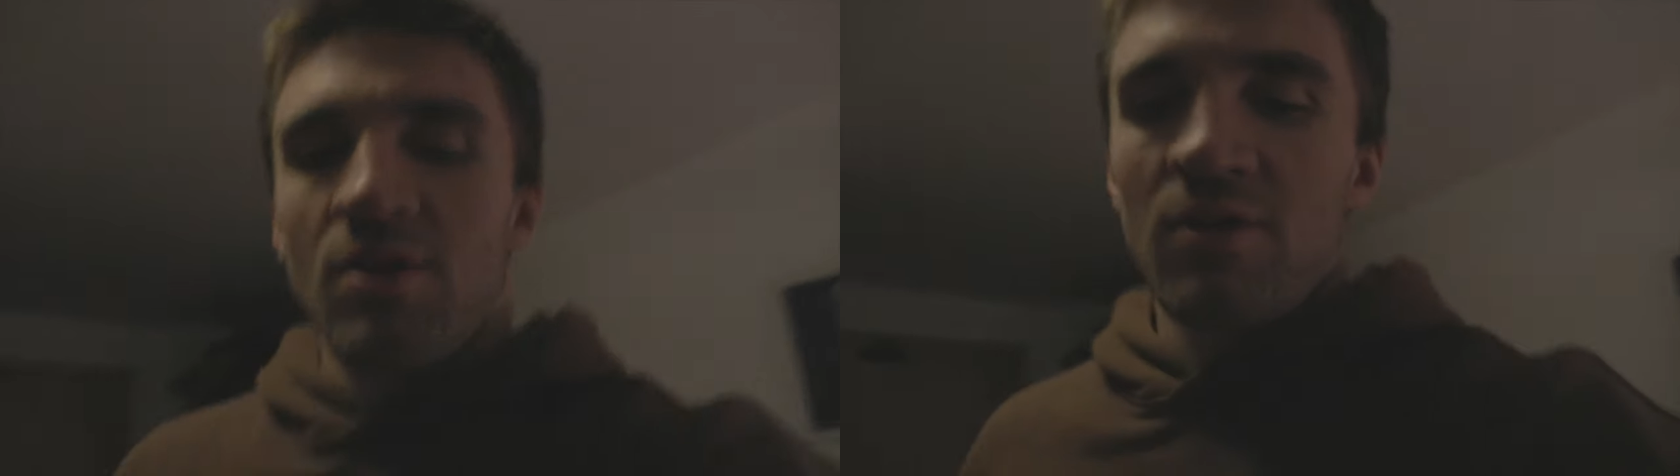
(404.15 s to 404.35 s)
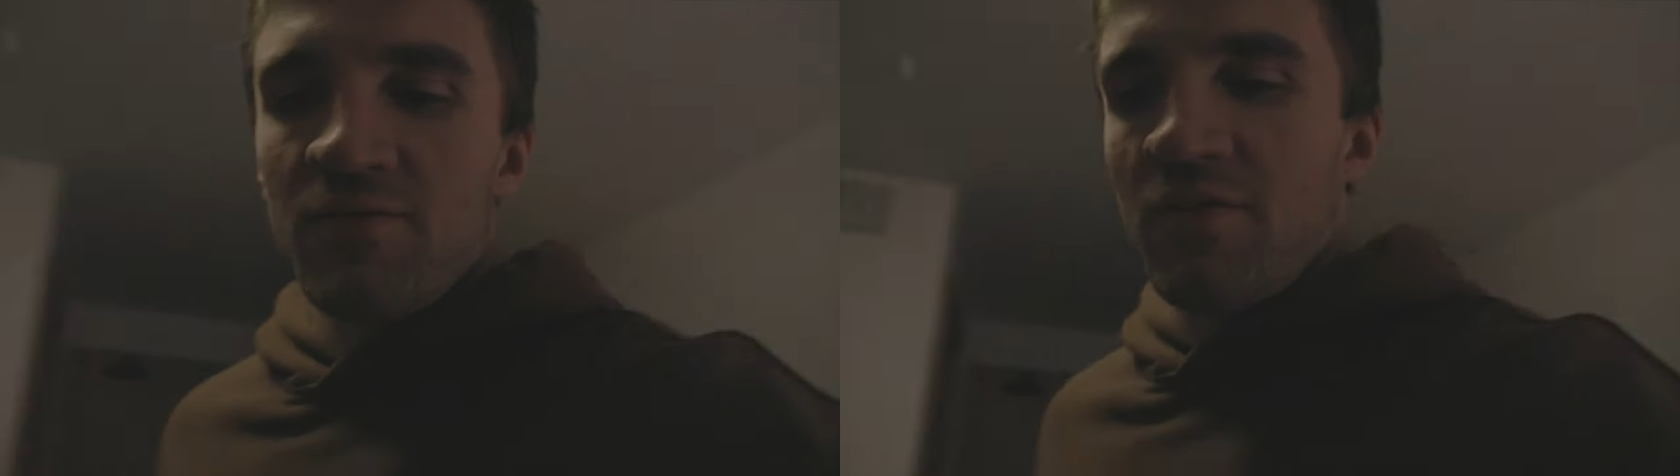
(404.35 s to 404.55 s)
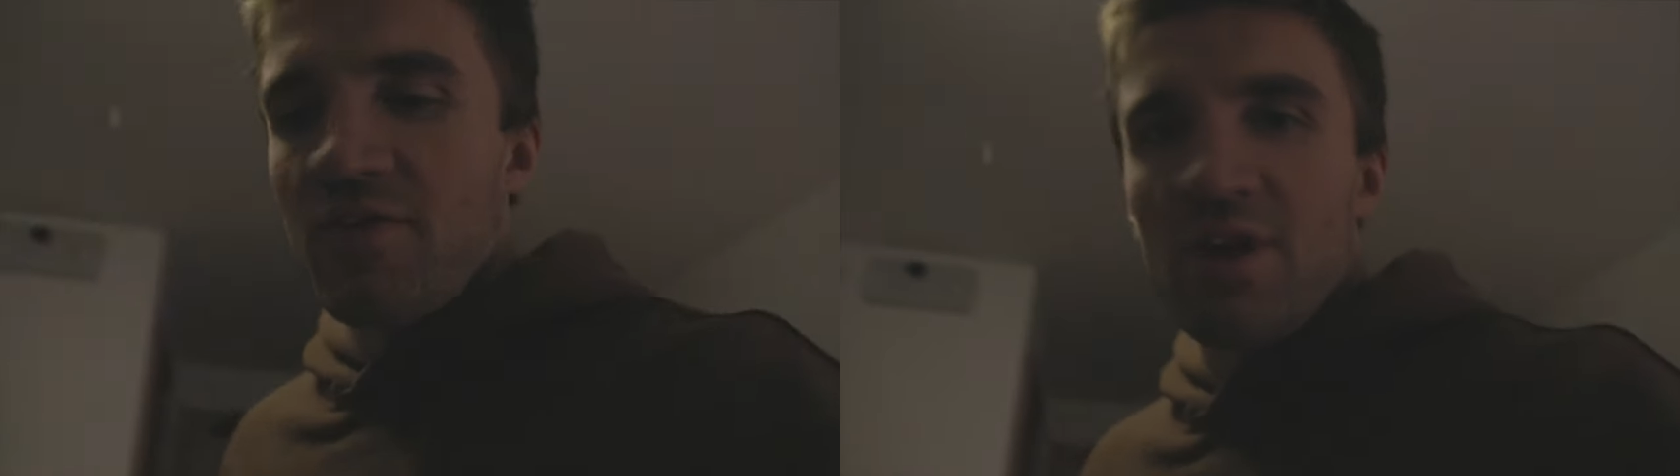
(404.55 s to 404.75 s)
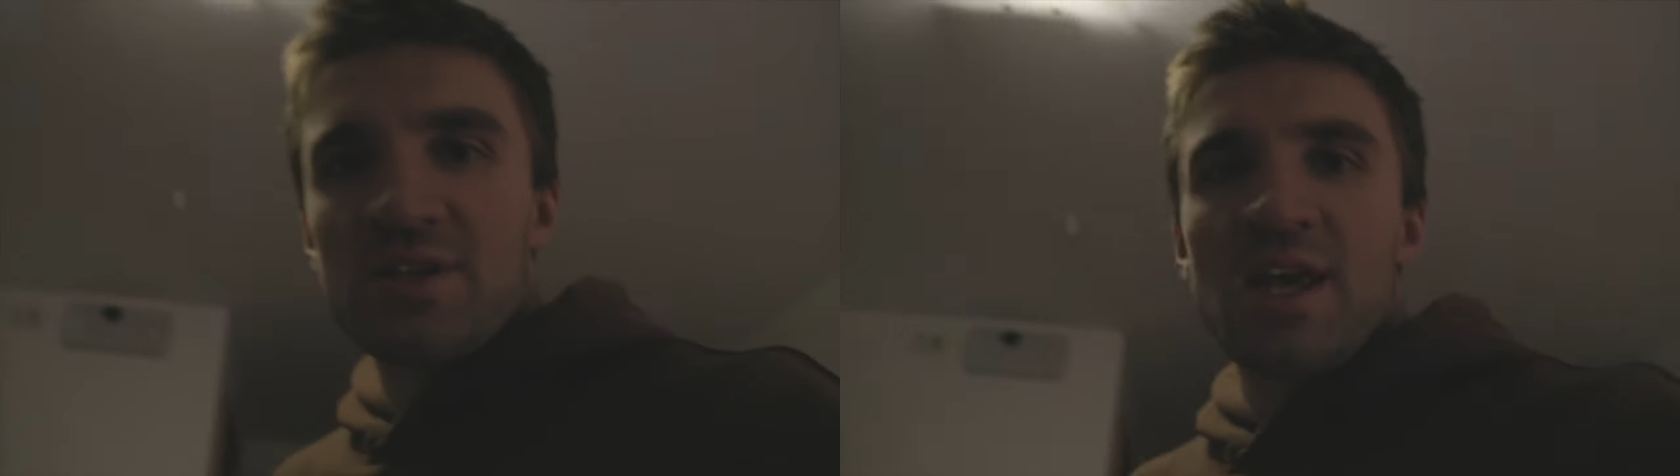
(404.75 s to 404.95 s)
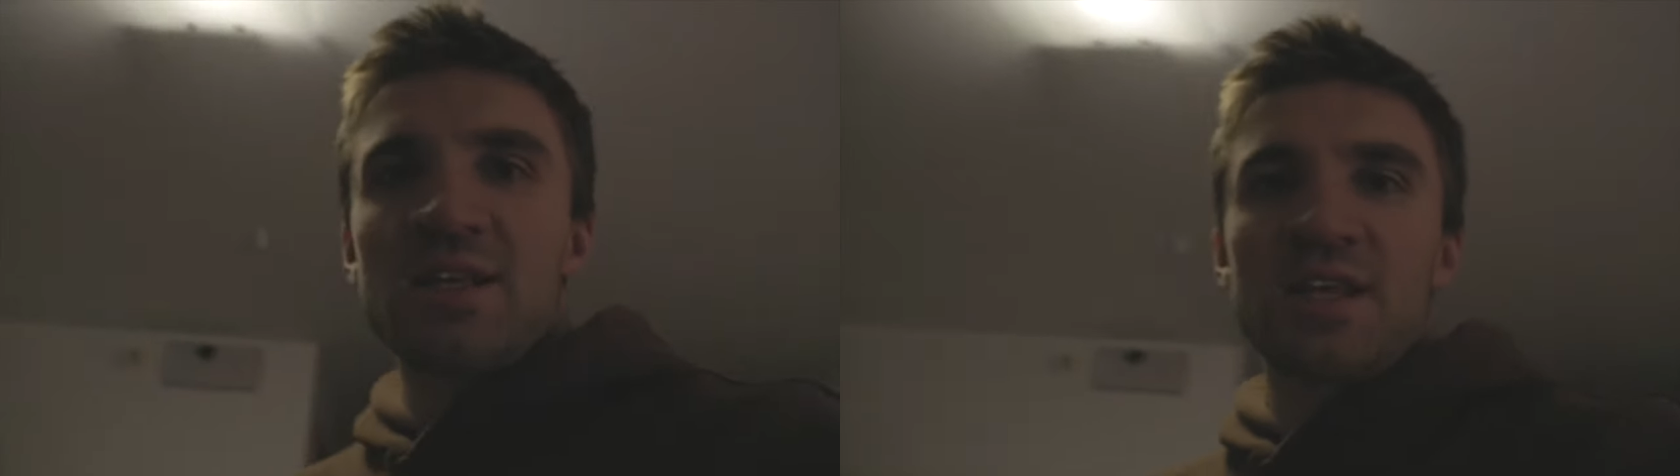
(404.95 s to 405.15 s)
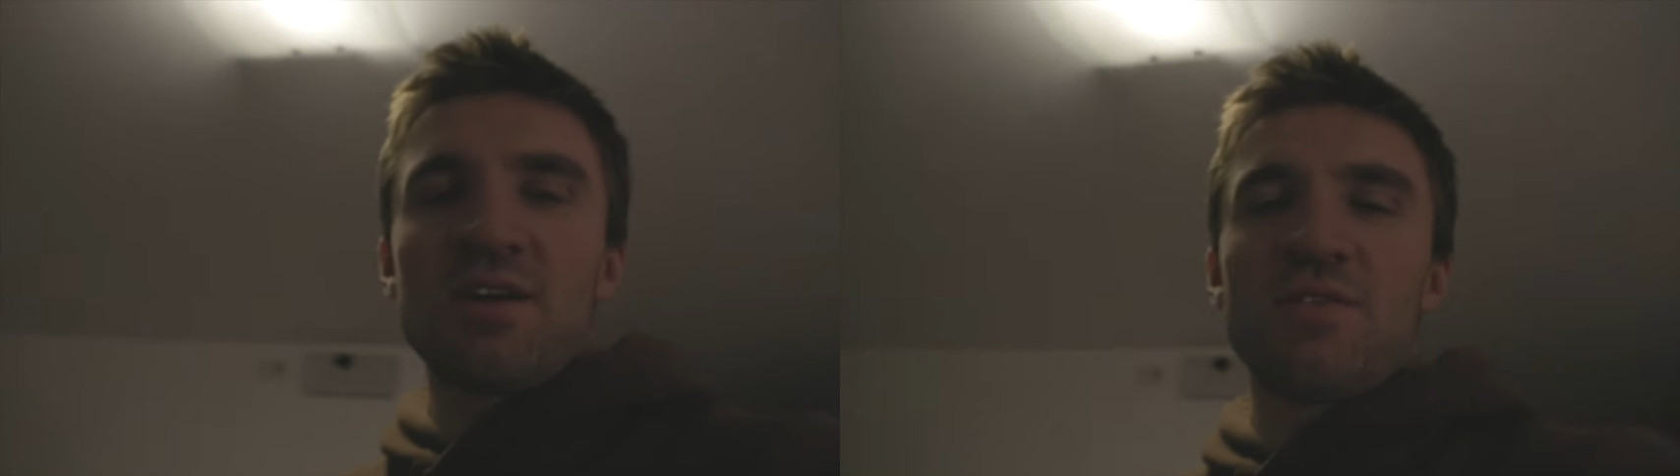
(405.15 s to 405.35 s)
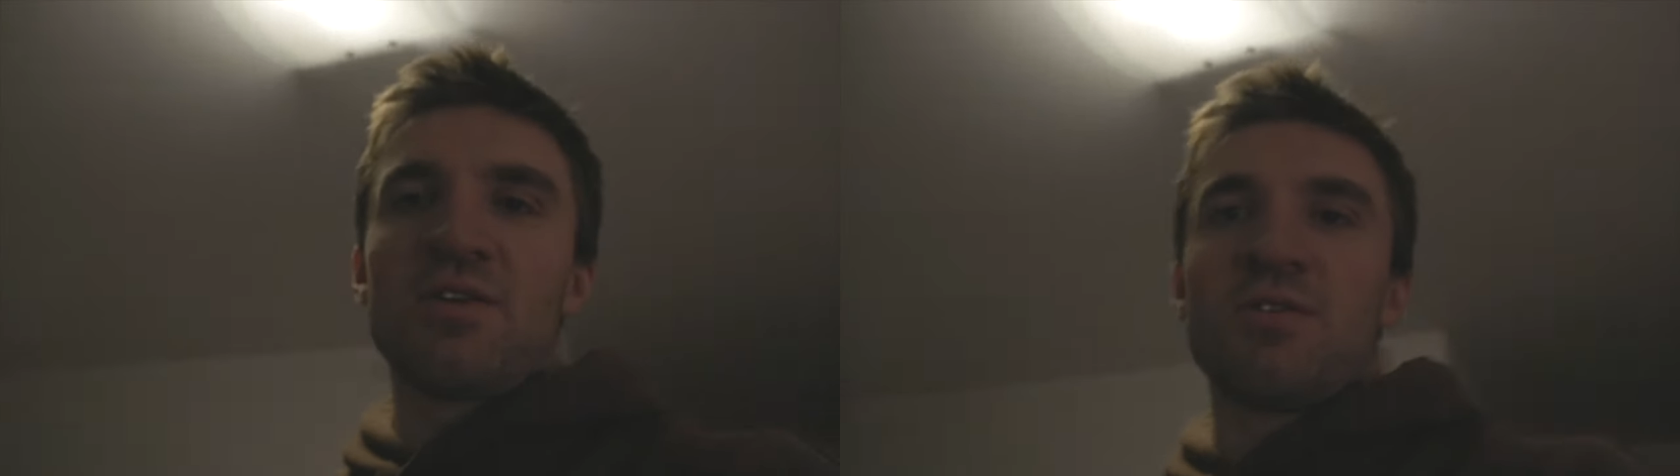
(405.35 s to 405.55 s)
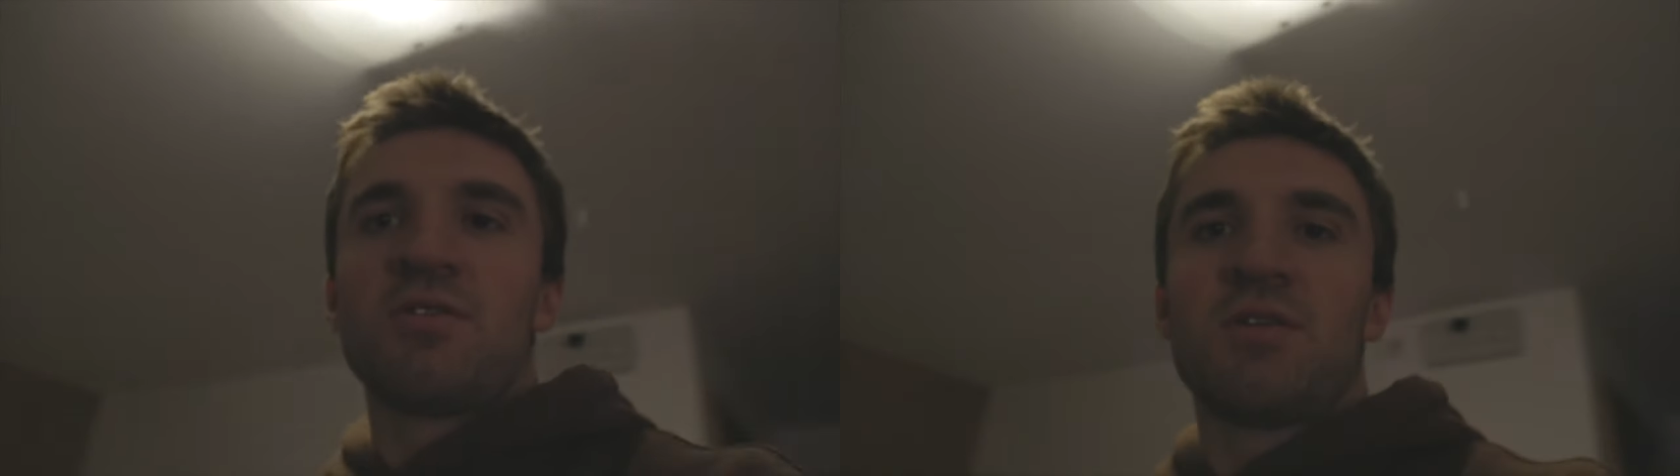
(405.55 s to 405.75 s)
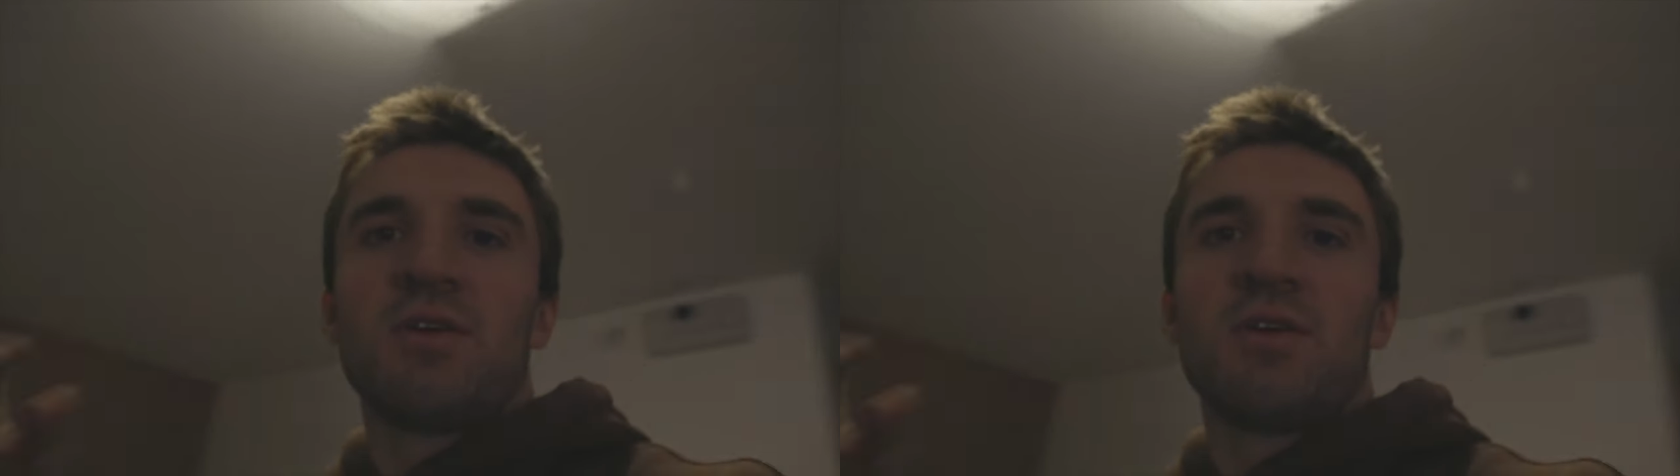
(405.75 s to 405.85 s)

of the first day in Stelvio.